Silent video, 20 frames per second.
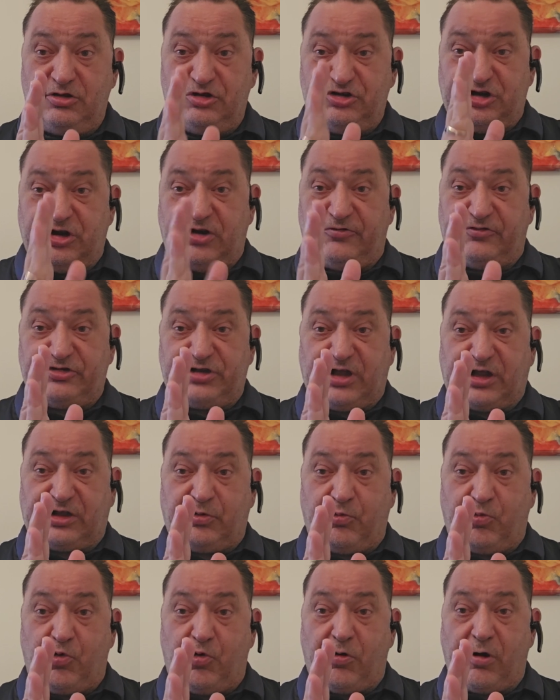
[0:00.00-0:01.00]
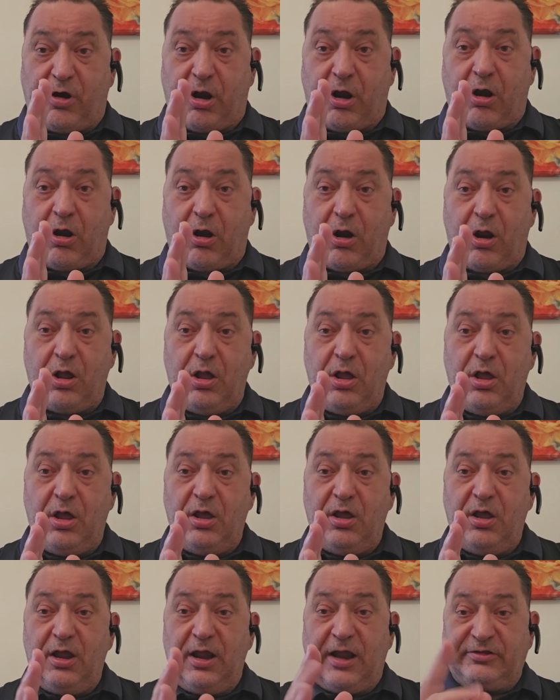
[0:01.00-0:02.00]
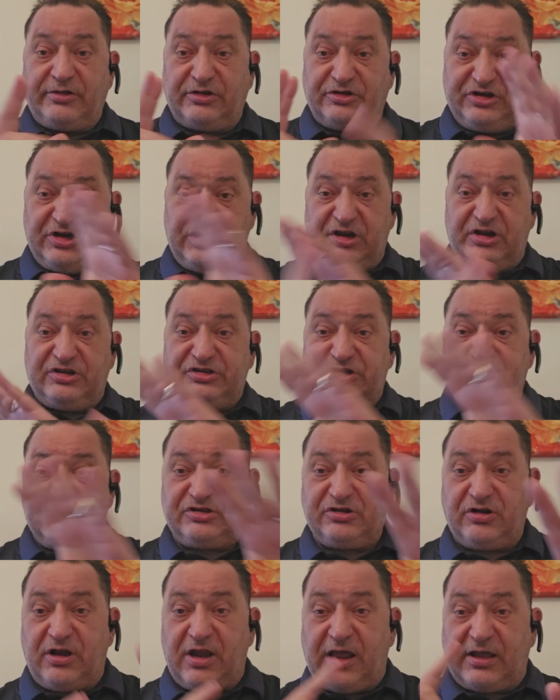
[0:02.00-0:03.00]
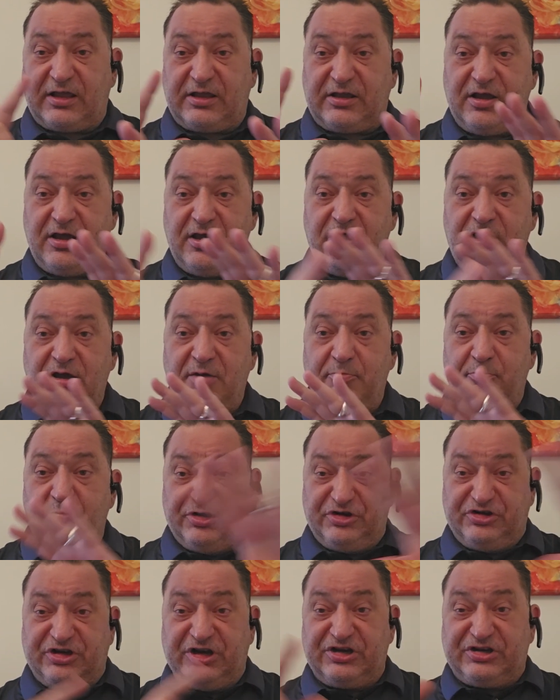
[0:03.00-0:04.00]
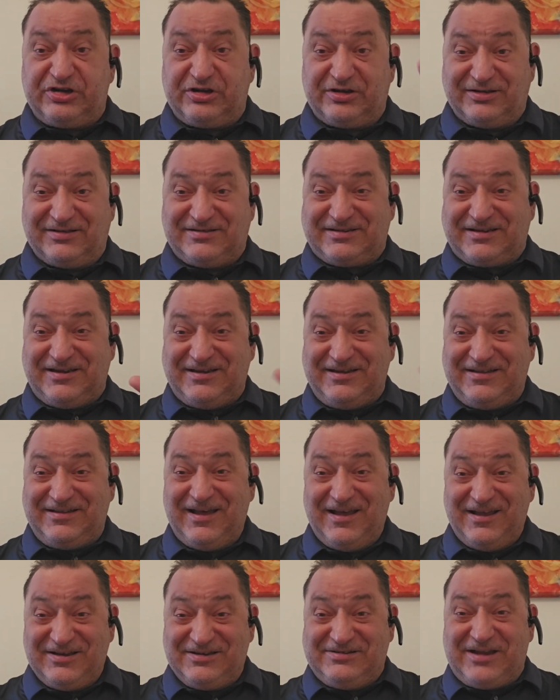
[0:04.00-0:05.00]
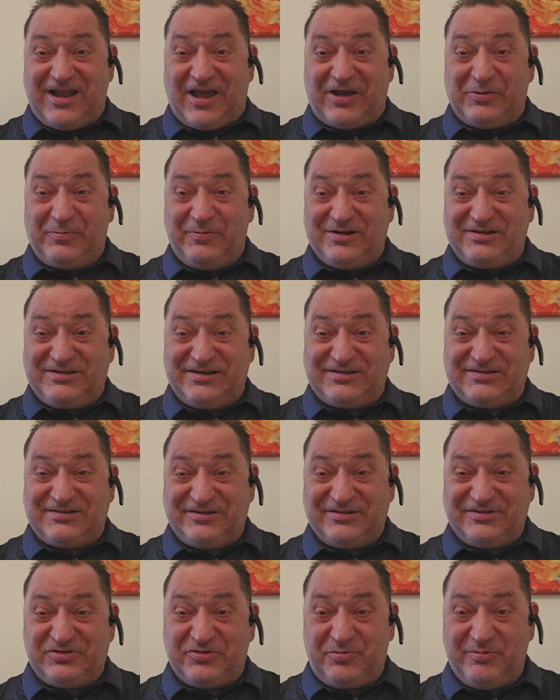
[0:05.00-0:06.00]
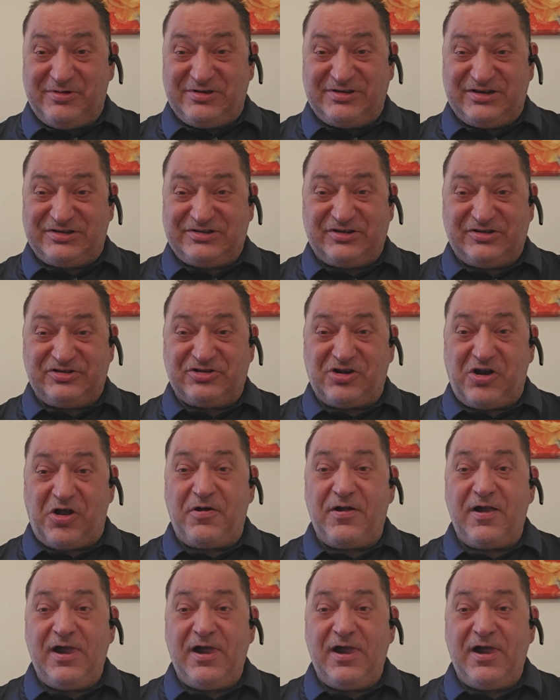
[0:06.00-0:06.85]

The sheriff's like the warrior, and the geniuses are like magicians, shadow magicians or magicians.